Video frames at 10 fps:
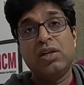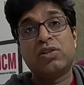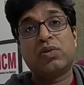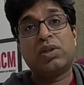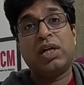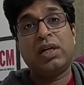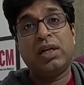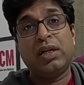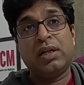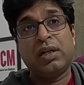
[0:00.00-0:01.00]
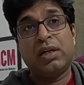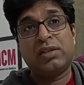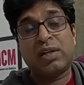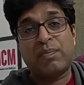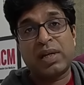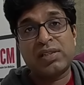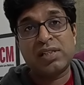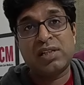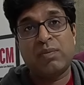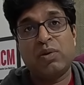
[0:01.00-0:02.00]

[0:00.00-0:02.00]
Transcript: so that it suppresses the